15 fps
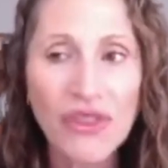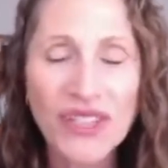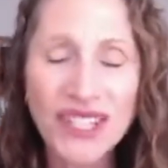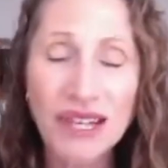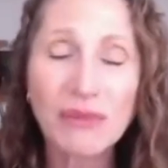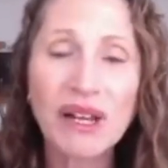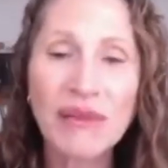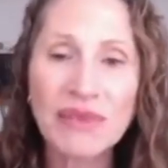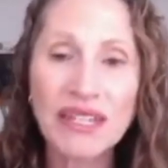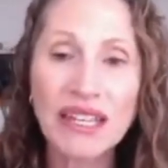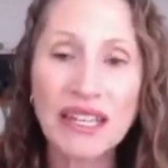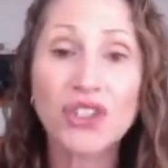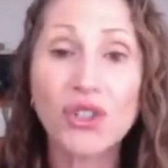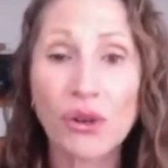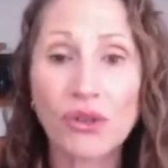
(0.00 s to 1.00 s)
Sometimes
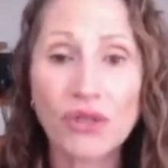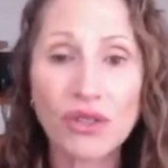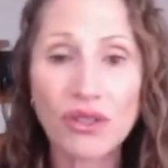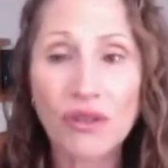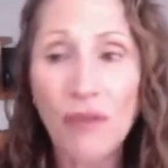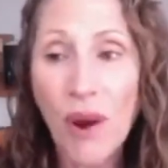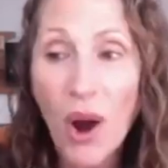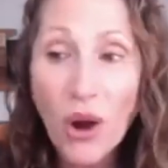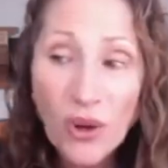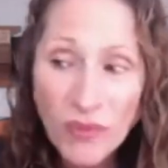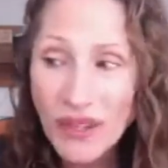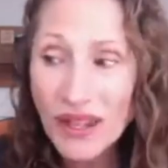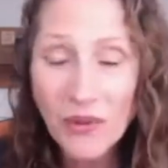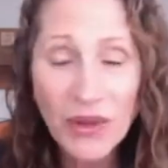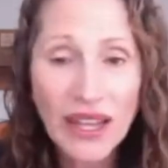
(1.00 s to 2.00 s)
they don't. So I'm
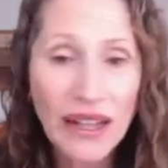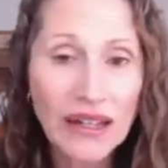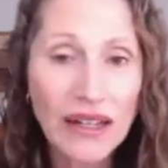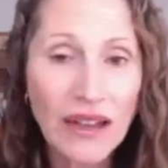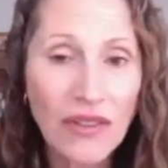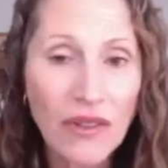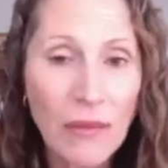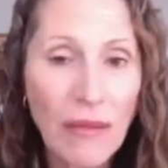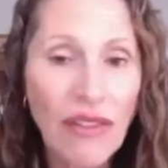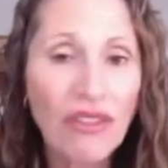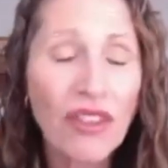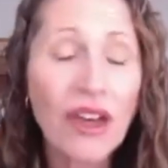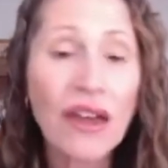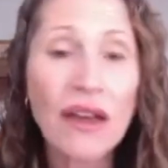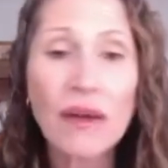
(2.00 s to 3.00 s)
hoping we get another month,
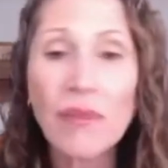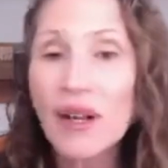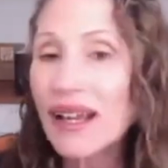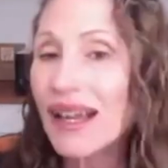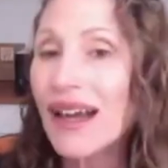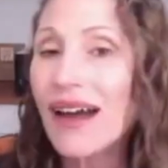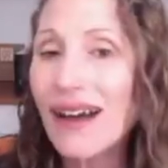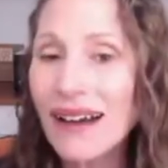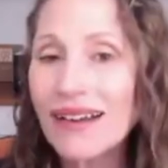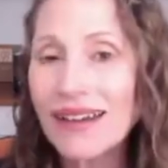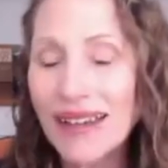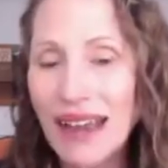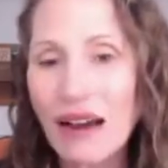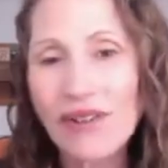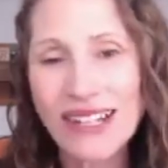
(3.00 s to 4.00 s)
but I can't
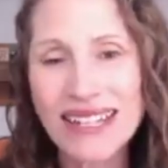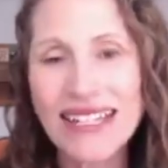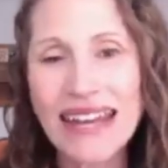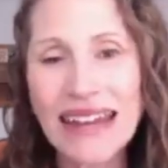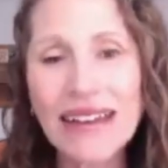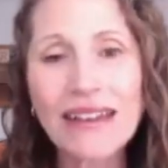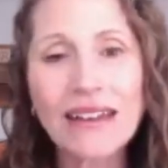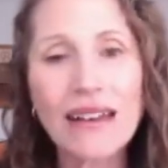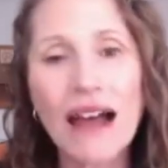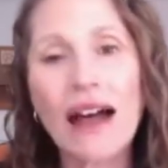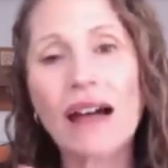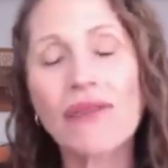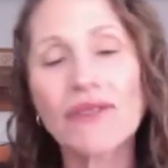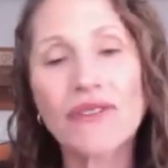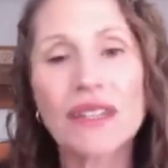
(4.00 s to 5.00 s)
guarantee it
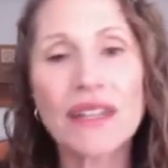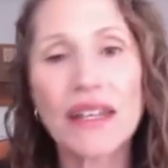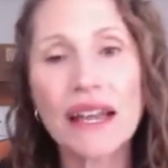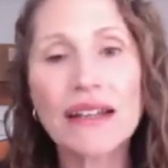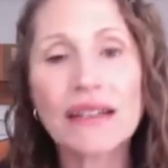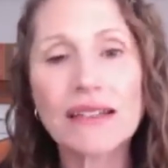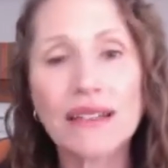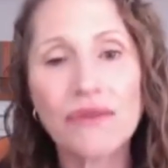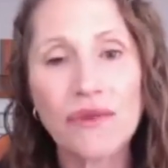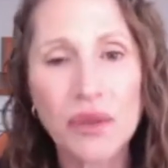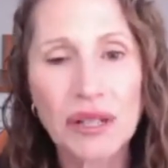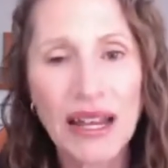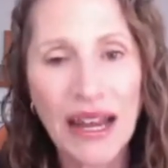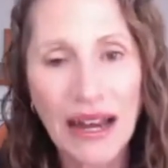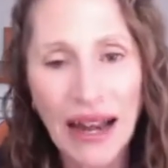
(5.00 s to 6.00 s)
after the next
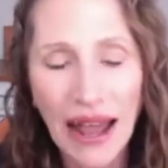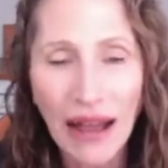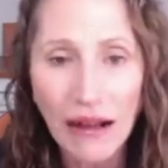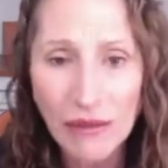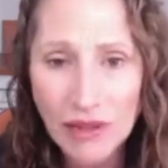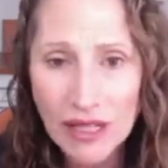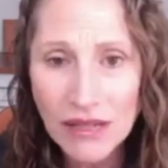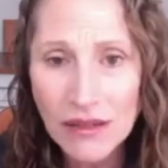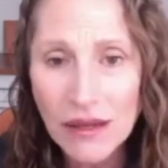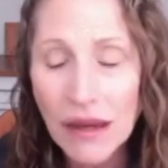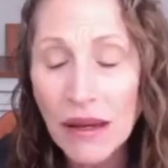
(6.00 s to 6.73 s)
48 hours.